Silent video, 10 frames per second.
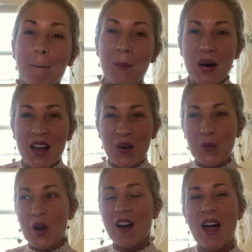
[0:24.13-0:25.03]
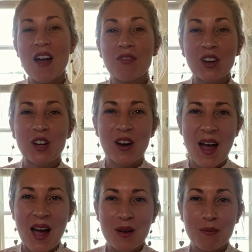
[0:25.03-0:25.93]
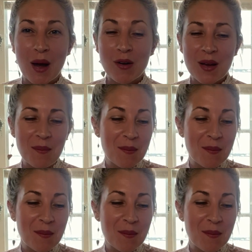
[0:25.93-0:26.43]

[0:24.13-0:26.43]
But wherever you're at about it,